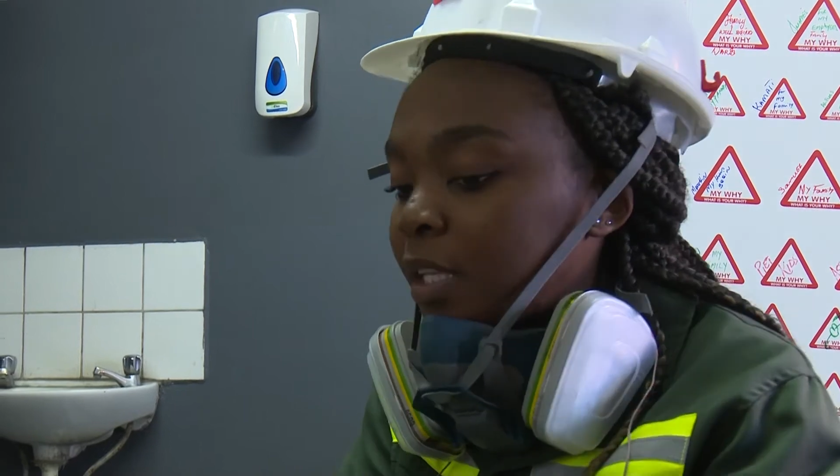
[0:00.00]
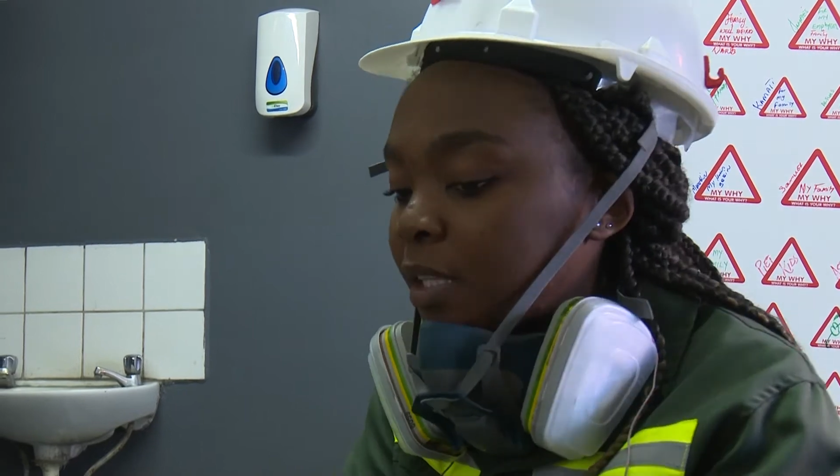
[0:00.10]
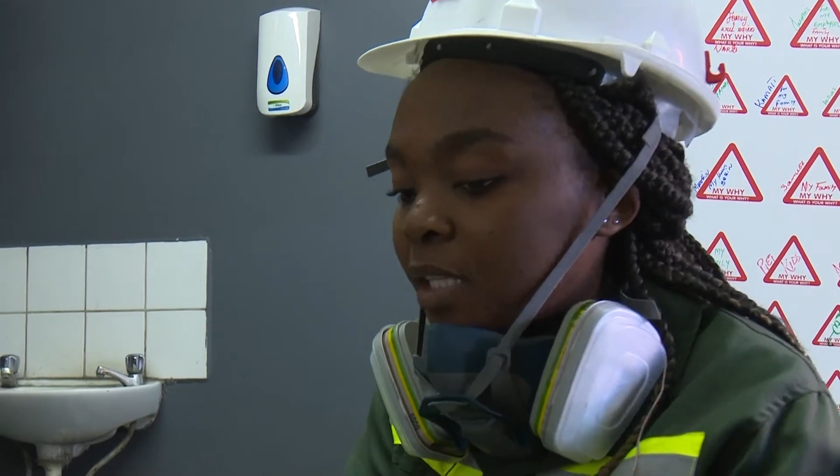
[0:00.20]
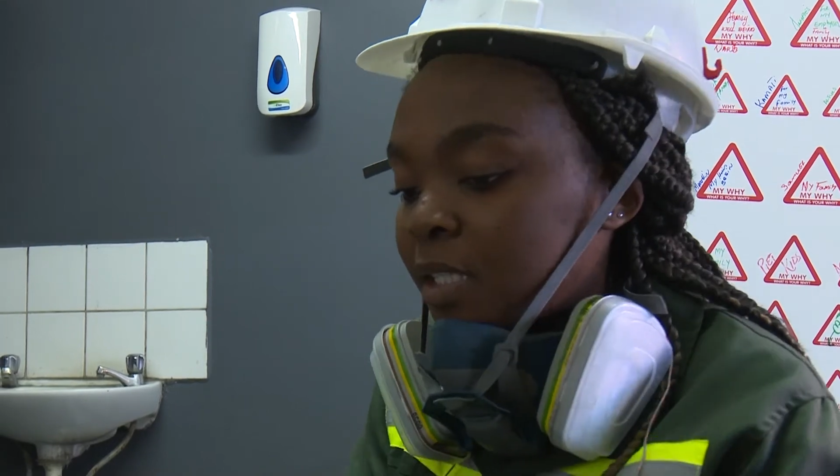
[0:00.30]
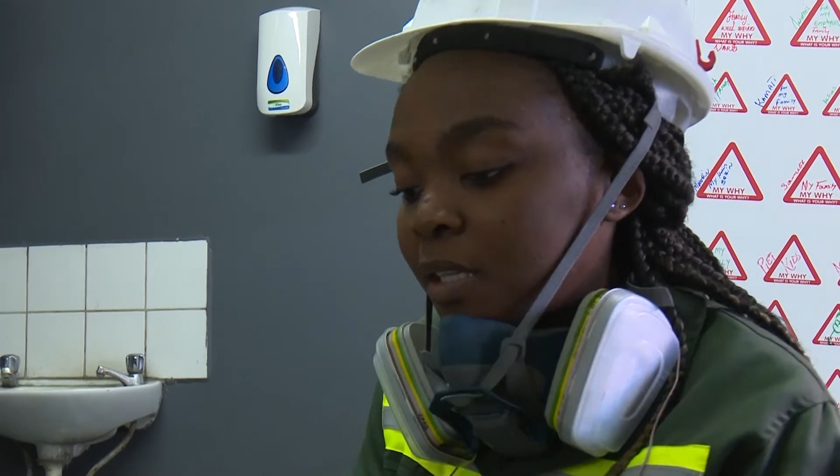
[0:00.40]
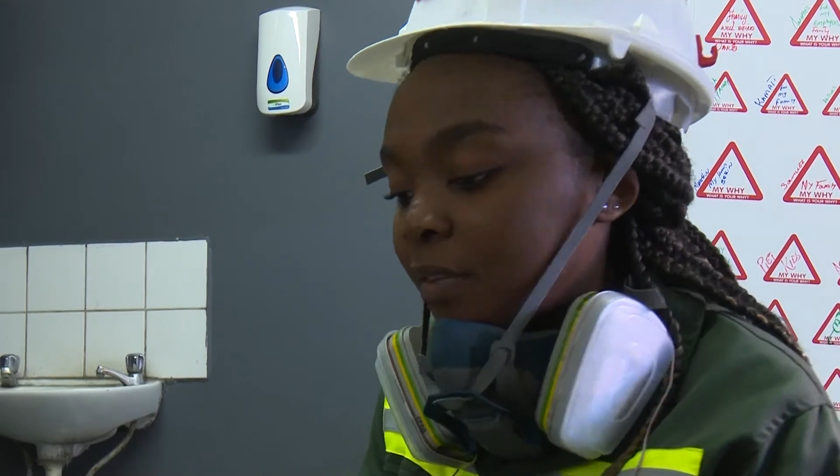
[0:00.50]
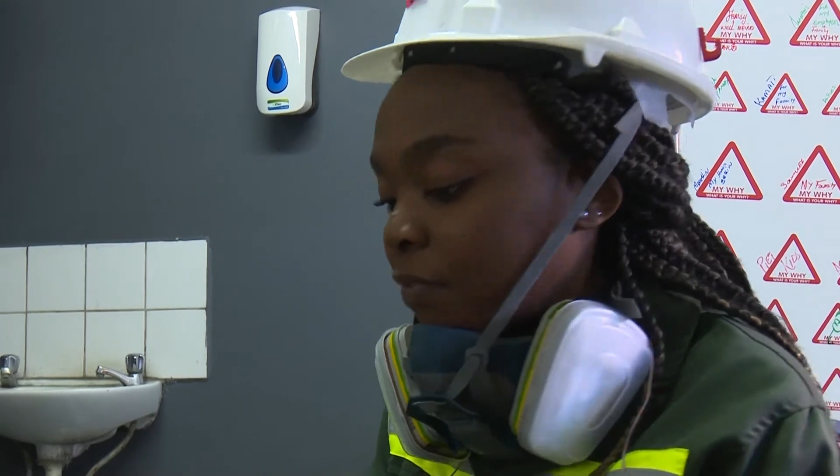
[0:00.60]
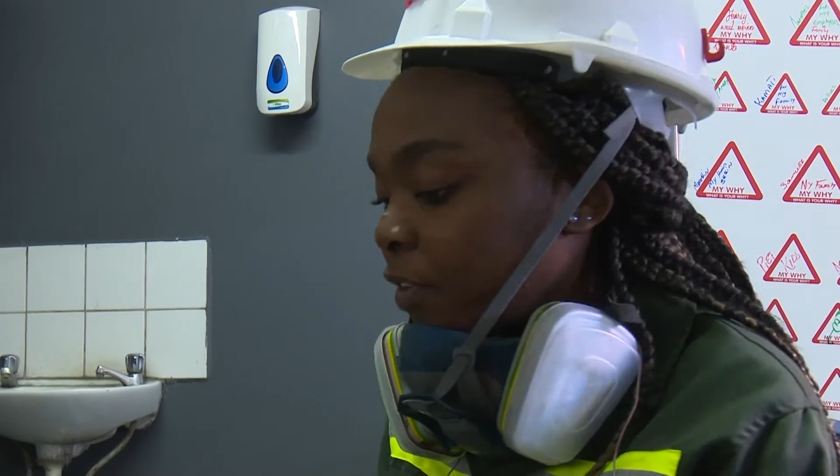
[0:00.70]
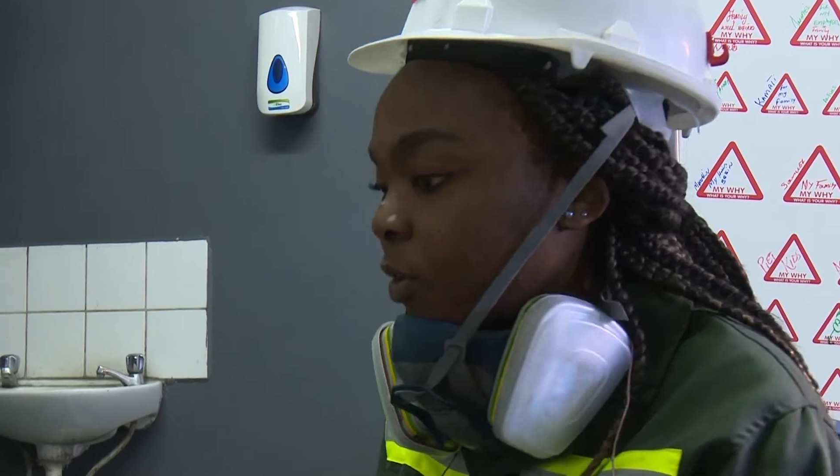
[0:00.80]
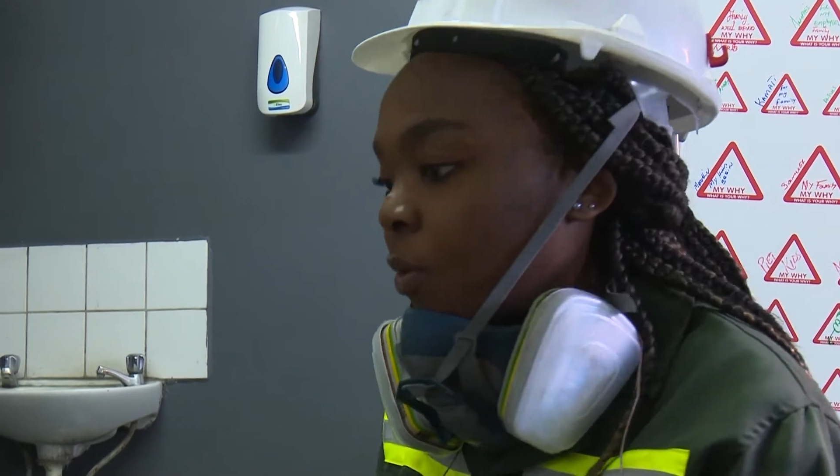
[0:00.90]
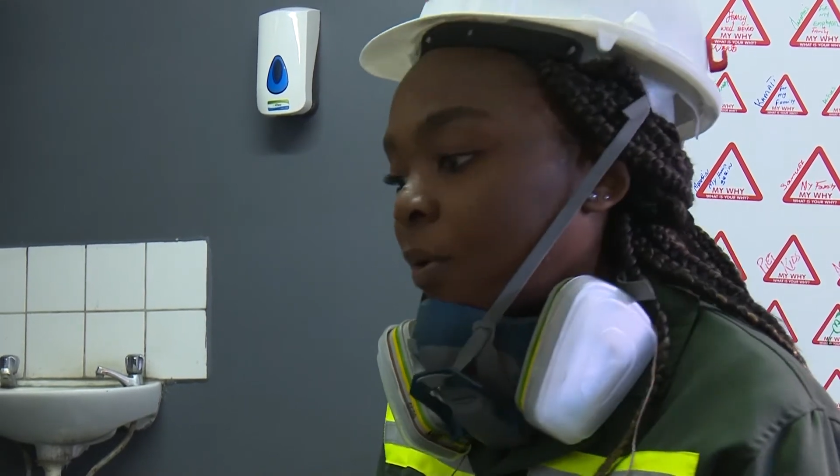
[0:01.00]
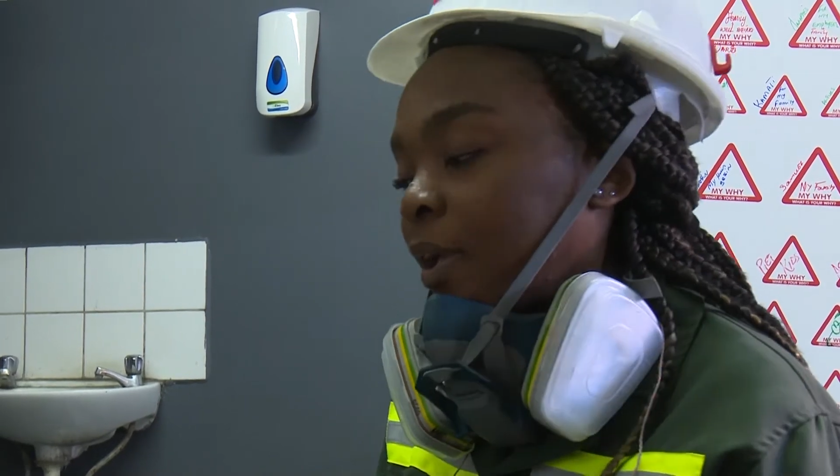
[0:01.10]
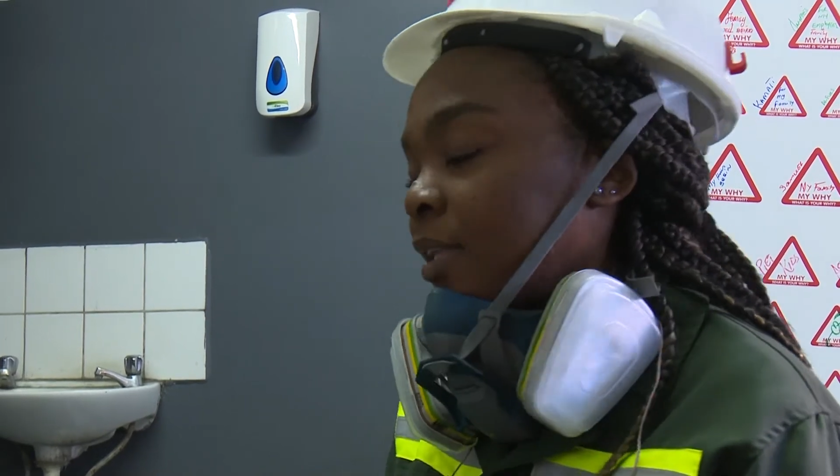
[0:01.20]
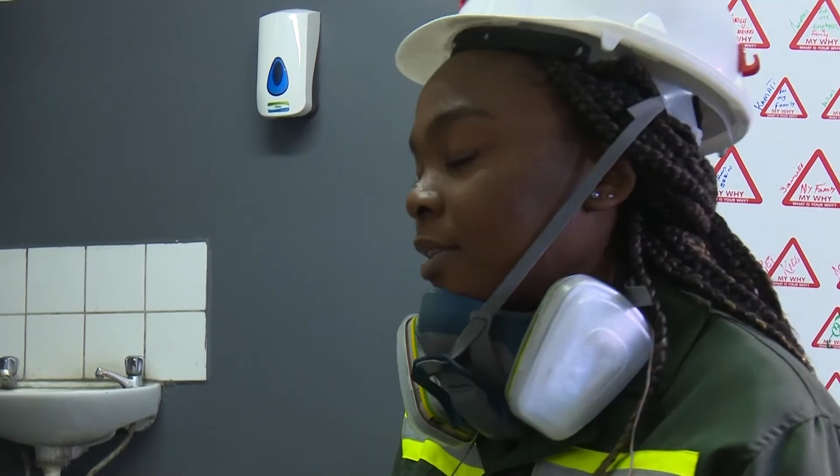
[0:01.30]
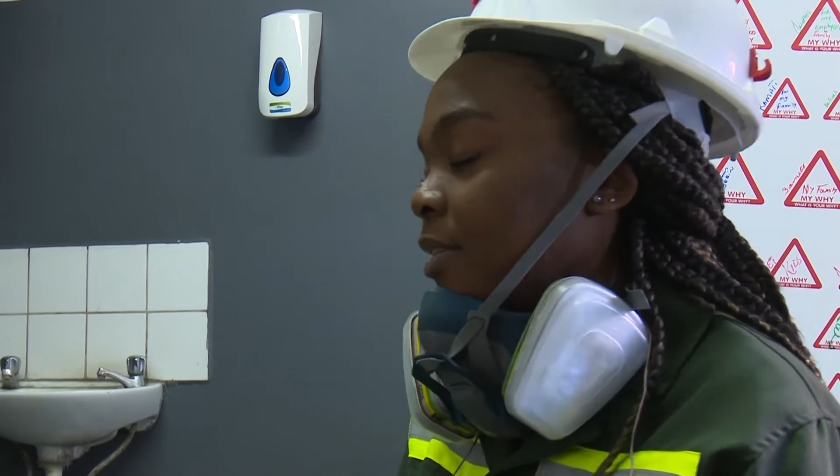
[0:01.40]
are ignored more
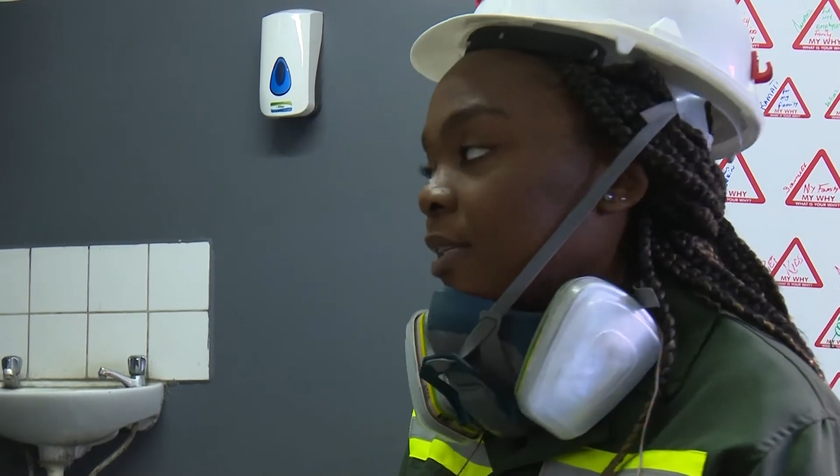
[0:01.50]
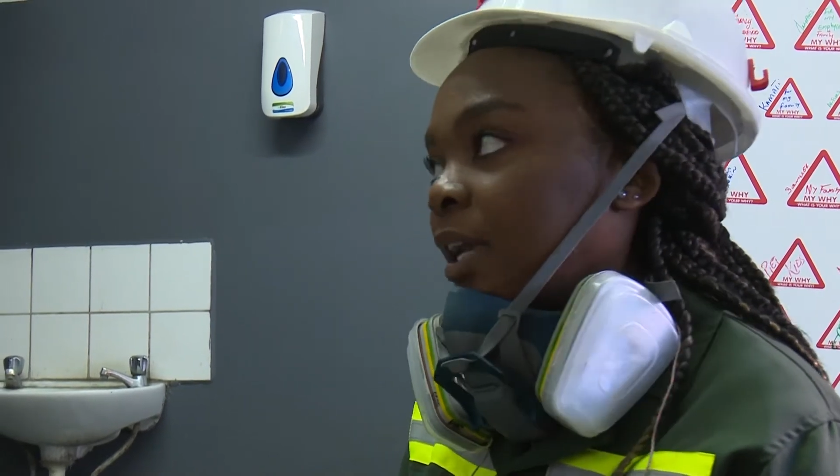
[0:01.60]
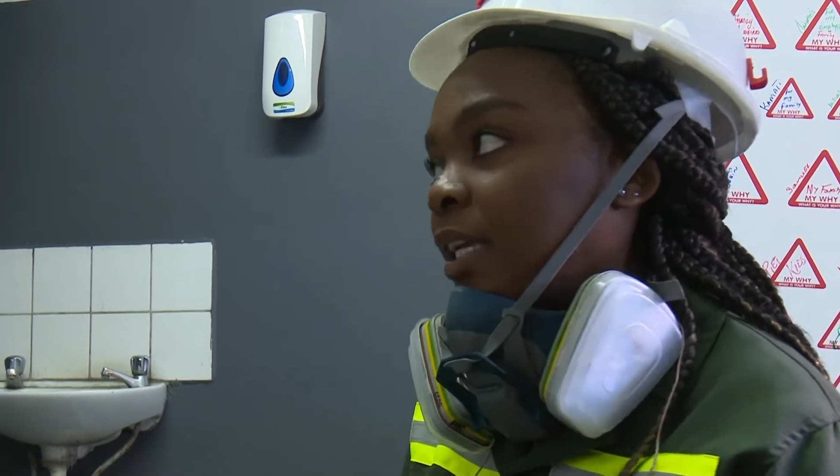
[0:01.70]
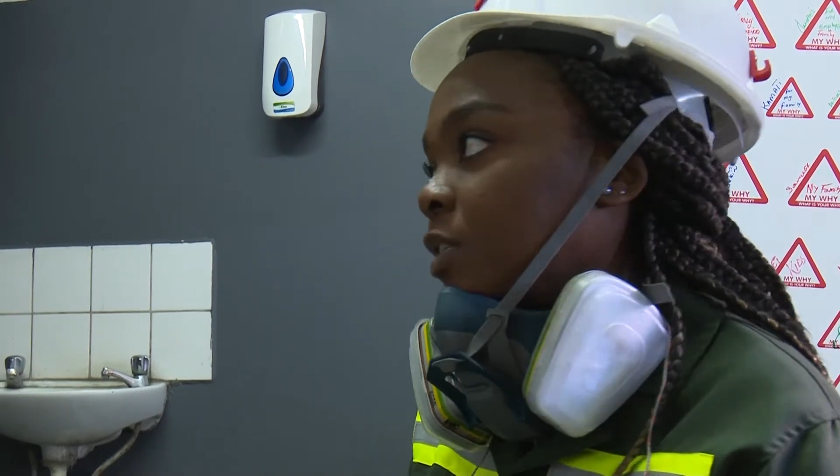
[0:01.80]
than once,